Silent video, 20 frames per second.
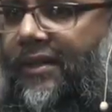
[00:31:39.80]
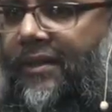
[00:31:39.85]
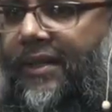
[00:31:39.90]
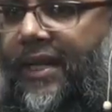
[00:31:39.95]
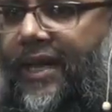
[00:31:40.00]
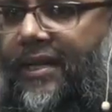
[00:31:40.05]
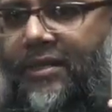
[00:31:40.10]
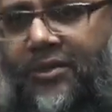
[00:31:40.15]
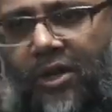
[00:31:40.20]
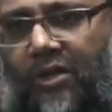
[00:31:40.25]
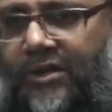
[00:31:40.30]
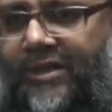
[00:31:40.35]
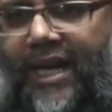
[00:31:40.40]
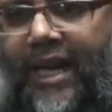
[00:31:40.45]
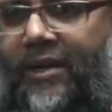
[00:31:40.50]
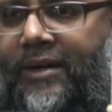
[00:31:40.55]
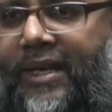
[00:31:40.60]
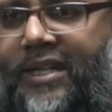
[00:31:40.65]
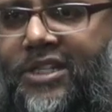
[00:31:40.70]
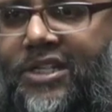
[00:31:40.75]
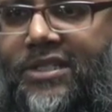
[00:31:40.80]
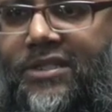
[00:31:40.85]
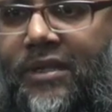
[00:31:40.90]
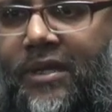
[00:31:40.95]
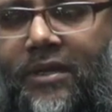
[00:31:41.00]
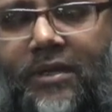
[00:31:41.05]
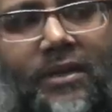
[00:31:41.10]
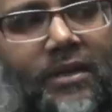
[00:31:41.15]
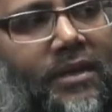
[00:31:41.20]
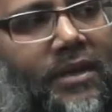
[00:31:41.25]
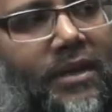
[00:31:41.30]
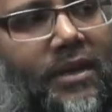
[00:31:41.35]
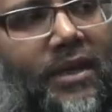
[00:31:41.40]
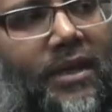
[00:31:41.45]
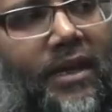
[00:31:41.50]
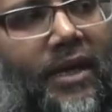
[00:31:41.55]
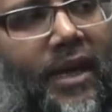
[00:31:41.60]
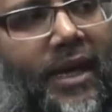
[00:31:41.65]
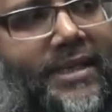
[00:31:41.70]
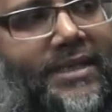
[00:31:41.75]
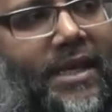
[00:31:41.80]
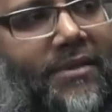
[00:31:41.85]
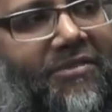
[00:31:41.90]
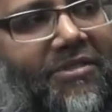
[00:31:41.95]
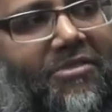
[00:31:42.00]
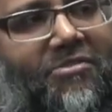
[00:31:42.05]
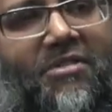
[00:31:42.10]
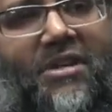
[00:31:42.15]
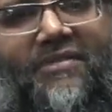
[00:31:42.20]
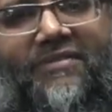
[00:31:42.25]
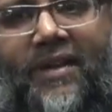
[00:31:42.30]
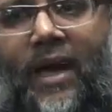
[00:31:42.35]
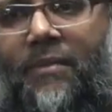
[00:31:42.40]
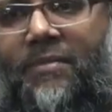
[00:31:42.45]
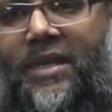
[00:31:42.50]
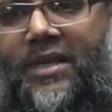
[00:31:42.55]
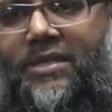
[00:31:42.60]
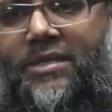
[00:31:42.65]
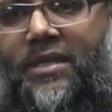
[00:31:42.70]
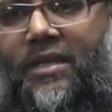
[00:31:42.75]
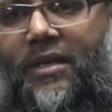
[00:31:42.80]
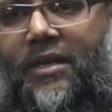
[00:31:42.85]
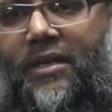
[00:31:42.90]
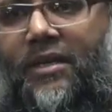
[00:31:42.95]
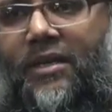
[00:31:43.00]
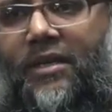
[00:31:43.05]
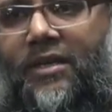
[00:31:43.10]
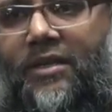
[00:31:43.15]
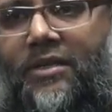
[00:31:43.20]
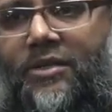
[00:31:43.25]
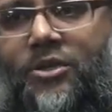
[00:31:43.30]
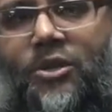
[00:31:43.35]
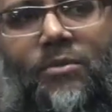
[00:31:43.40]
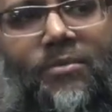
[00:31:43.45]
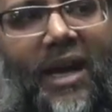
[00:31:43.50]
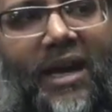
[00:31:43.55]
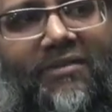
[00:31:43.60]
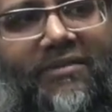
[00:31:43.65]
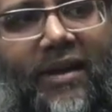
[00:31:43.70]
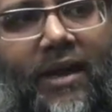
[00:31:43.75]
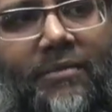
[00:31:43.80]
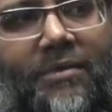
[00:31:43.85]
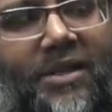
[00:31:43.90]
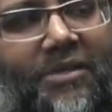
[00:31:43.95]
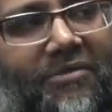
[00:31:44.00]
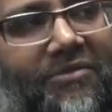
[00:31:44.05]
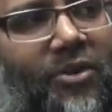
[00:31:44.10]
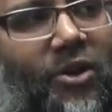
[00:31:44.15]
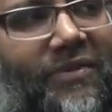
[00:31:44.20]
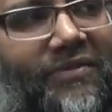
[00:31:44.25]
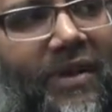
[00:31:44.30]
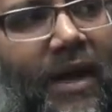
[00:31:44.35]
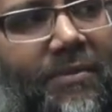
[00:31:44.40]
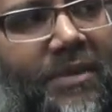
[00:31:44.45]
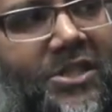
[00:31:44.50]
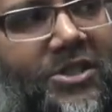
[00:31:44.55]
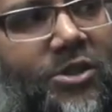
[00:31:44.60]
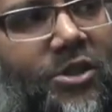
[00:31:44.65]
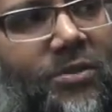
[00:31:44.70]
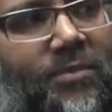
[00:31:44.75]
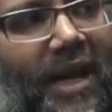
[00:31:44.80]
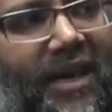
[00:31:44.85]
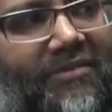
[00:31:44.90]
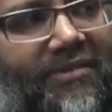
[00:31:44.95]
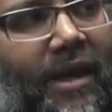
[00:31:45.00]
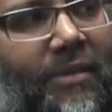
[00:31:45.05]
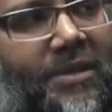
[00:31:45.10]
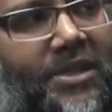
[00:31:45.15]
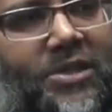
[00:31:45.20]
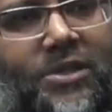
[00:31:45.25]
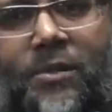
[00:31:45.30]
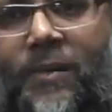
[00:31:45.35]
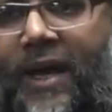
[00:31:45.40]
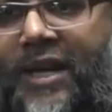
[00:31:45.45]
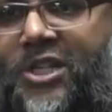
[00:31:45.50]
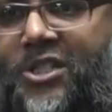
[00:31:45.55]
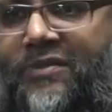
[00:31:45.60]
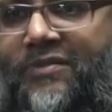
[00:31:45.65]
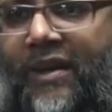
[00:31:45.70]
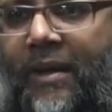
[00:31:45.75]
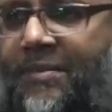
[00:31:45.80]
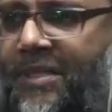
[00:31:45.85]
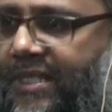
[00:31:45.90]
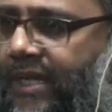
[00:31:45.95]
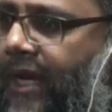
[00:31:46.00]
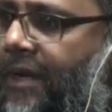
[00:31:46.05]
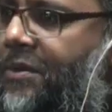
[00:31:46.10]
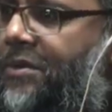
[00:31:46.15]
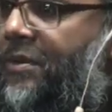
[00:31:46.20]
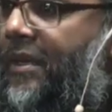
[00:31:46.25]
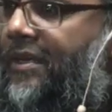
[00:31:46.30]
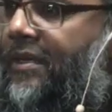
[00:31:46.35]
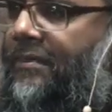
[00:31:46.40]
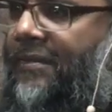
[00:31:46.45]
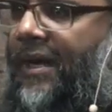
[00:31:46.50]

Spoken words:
okay, knocked down ages ago, except 3 families, 2 black families, 4 families, 2 black families, 2 Asian families, and I was one of